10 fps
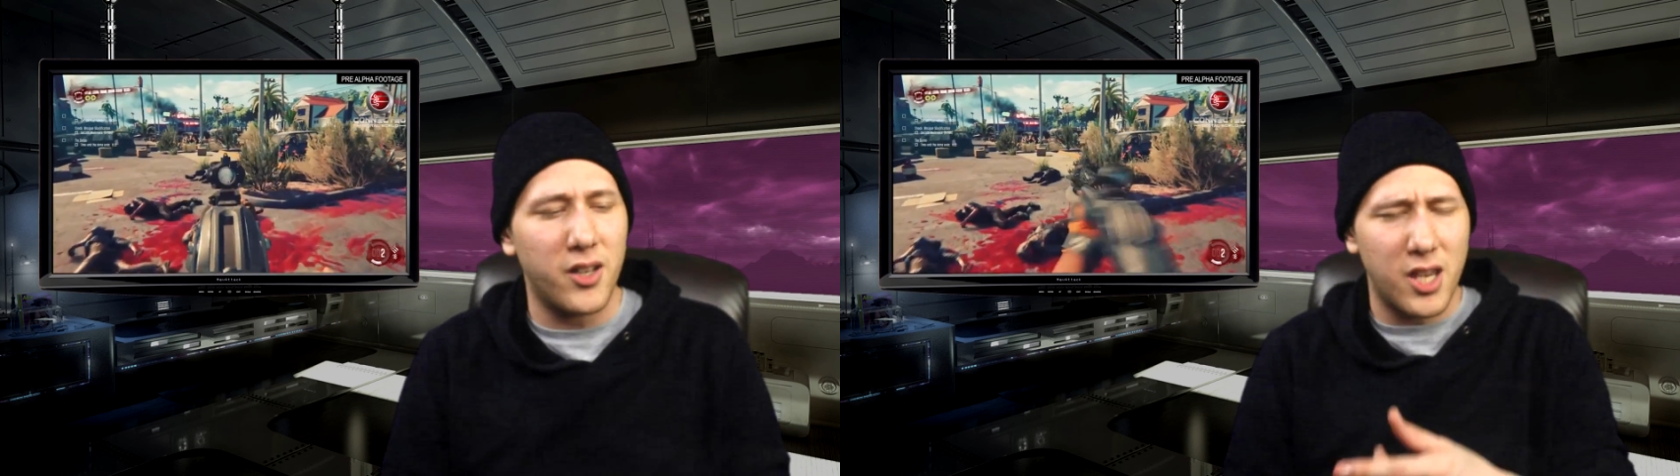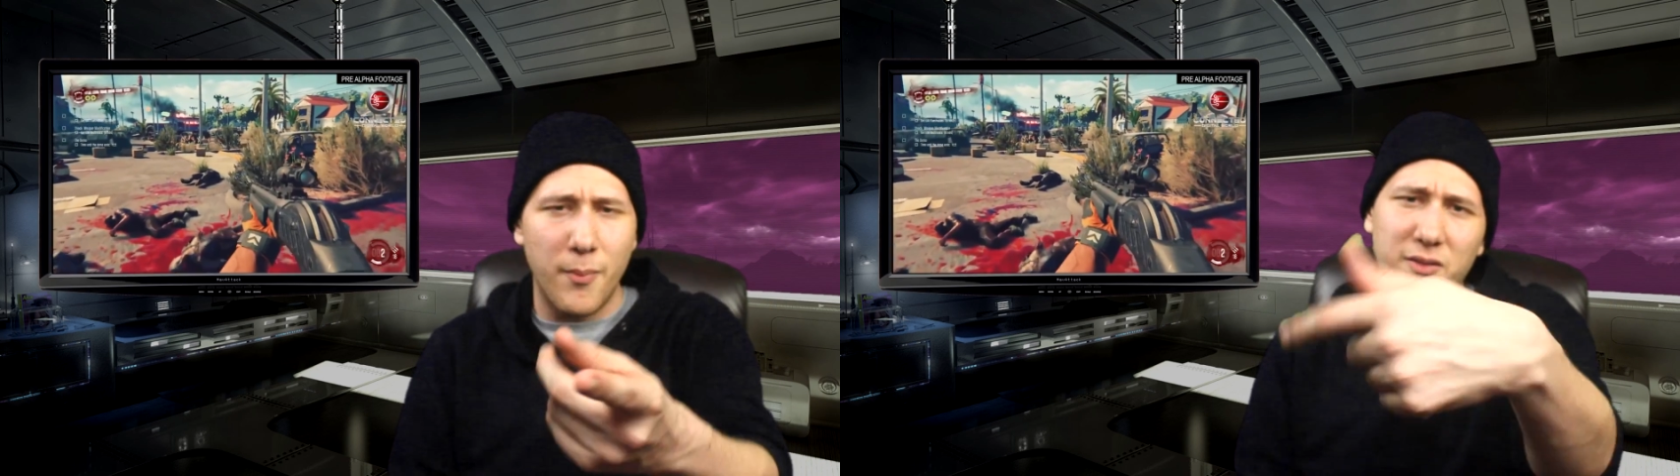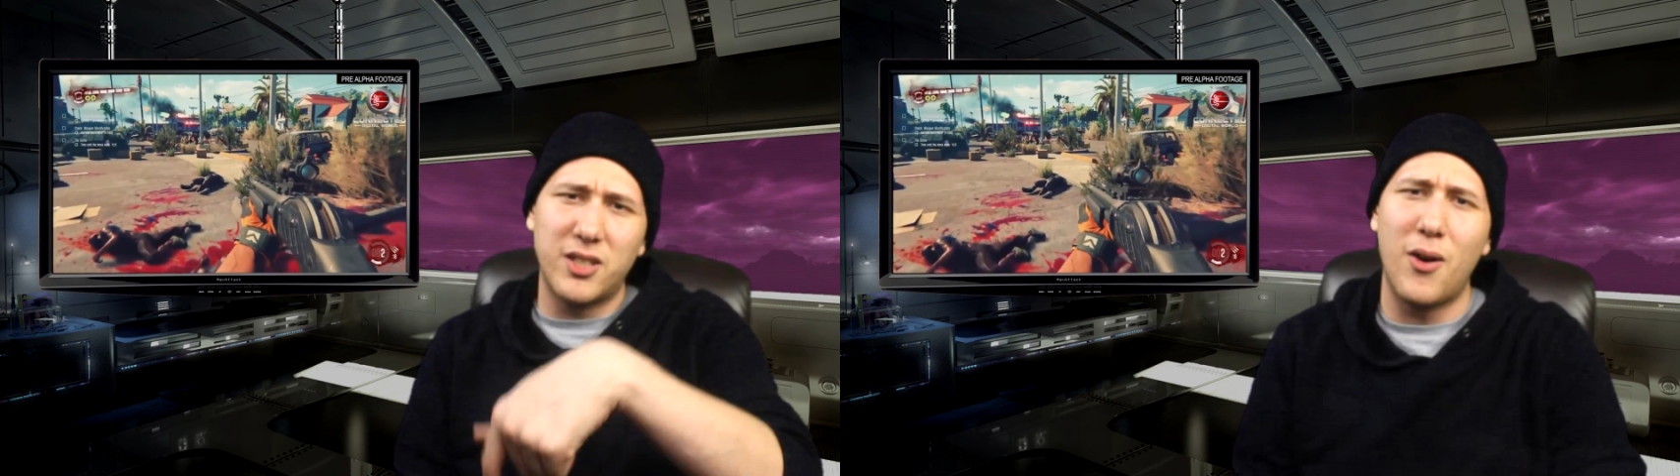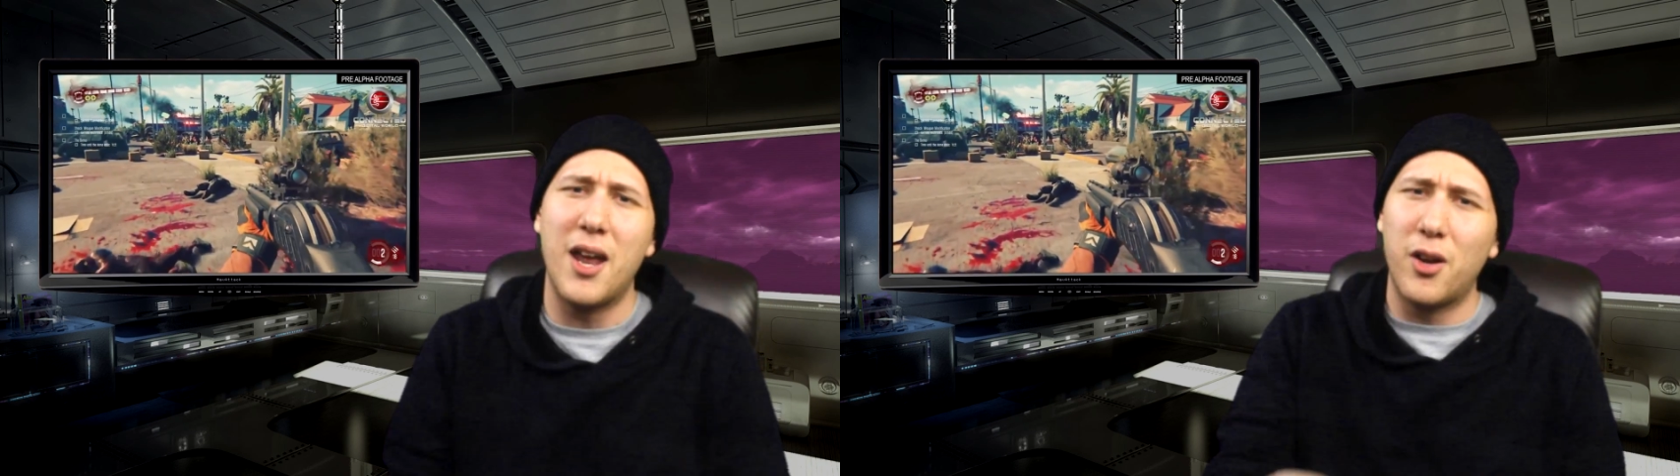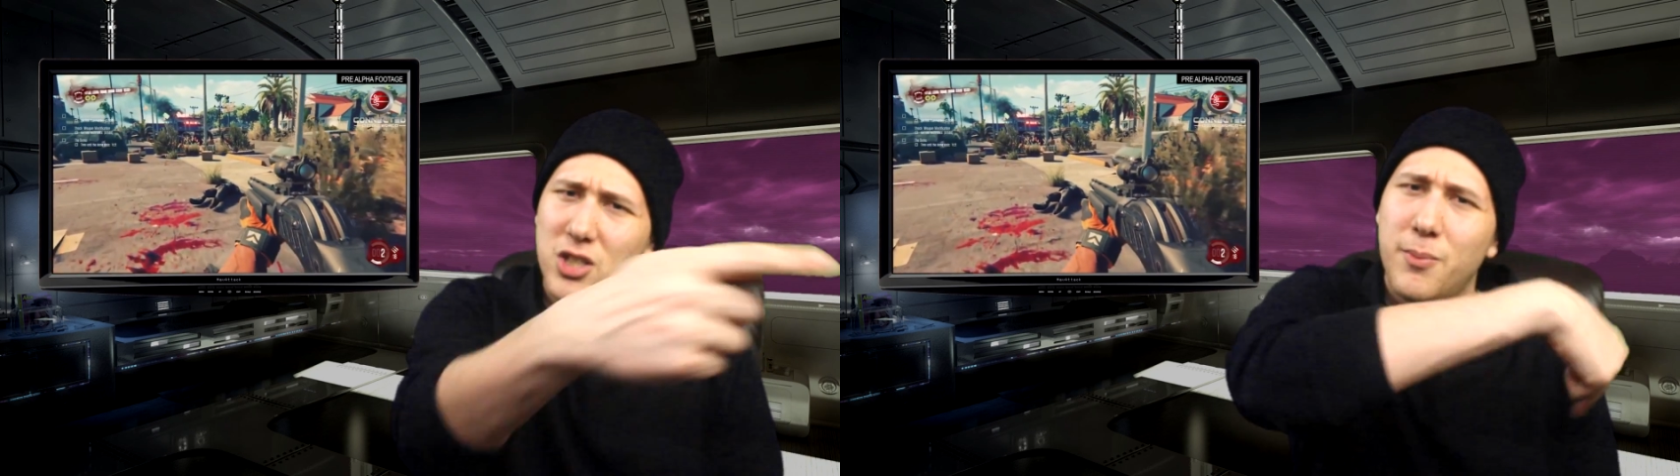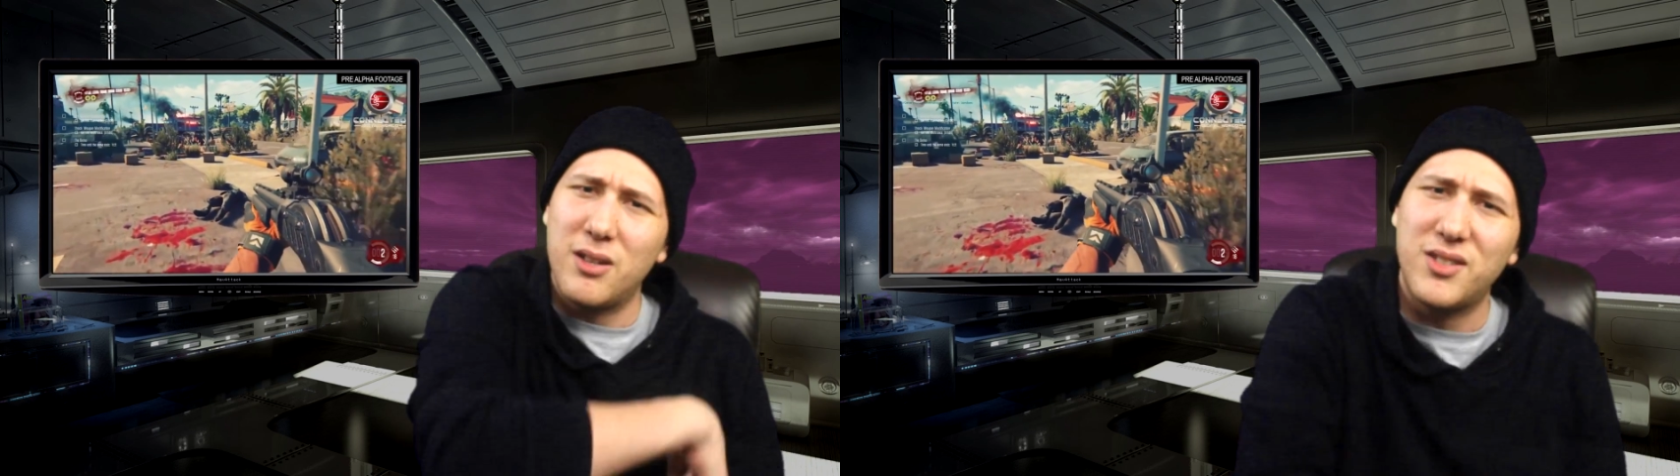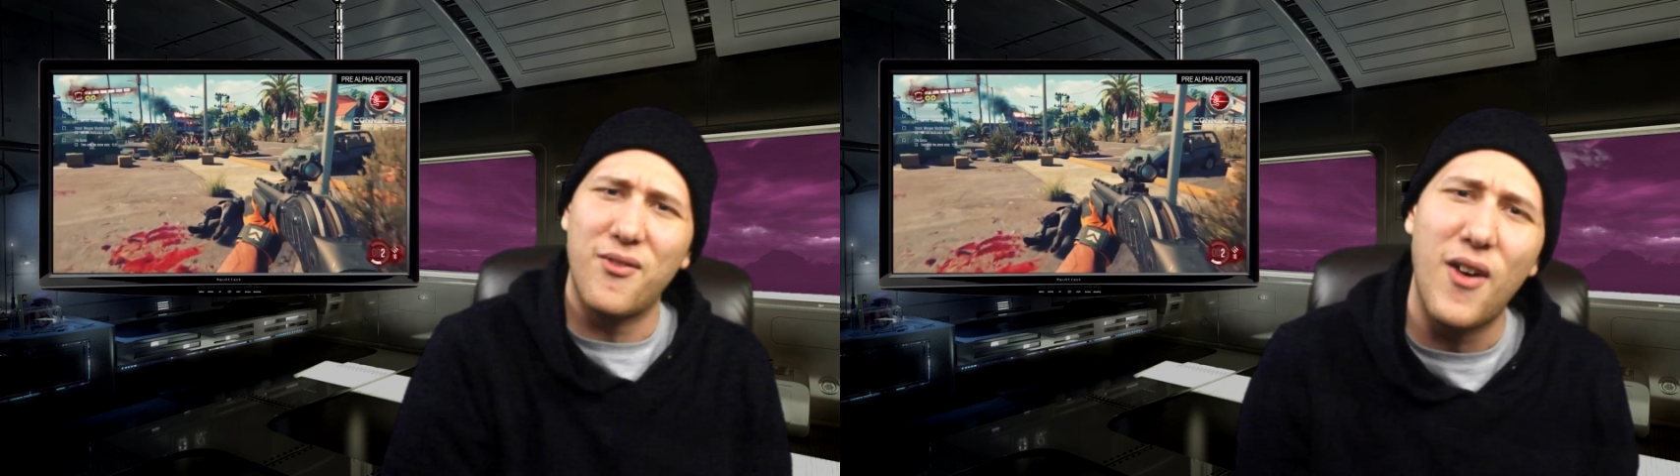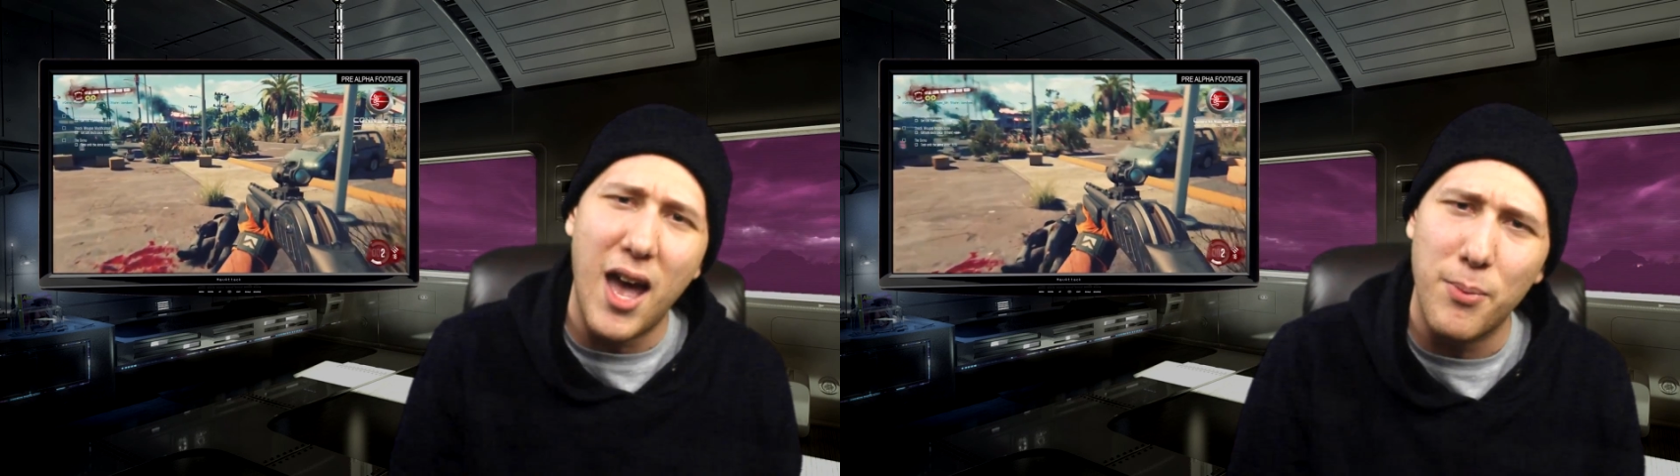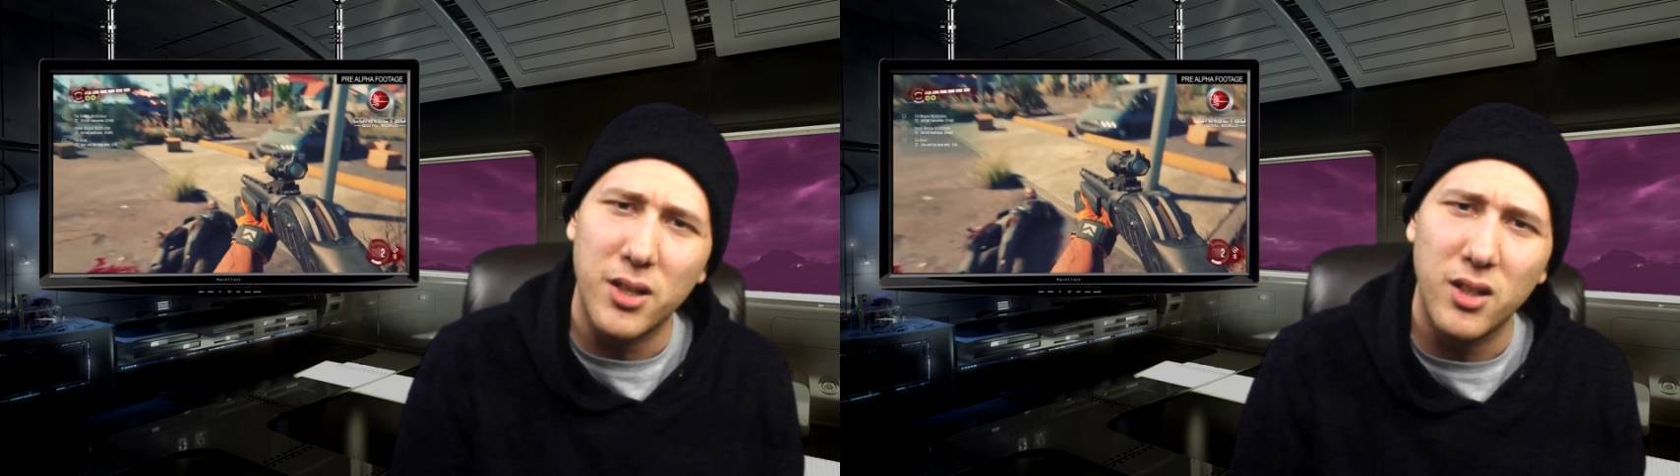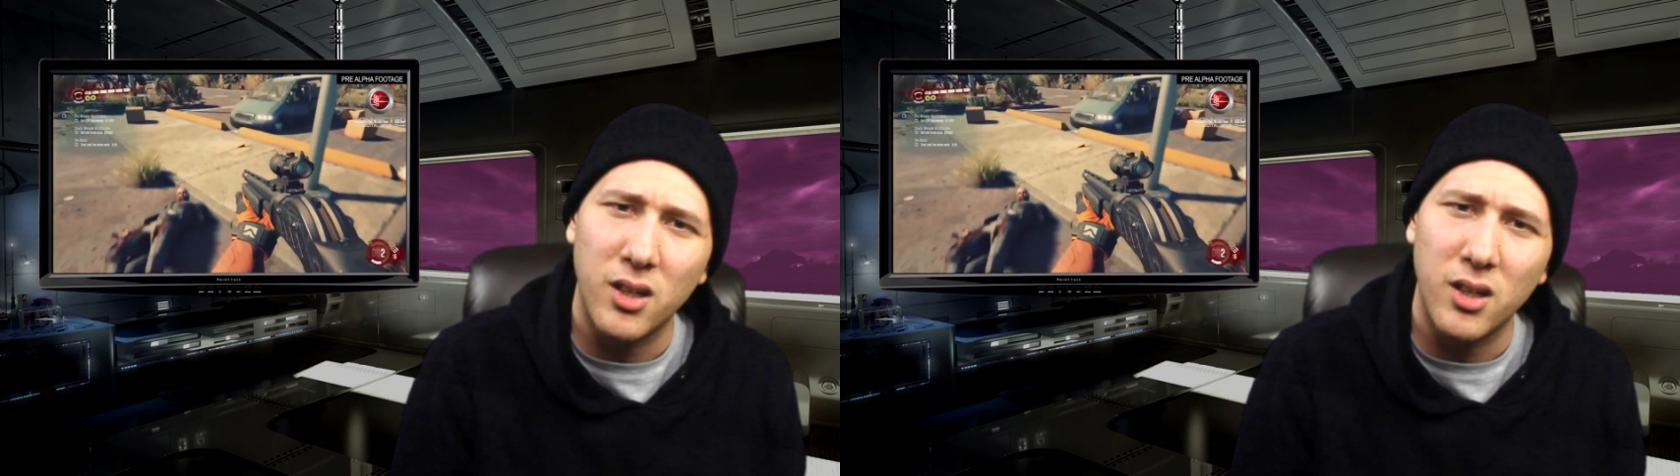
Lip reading: All you He-Man stay rad, and all you She-Man stay fab.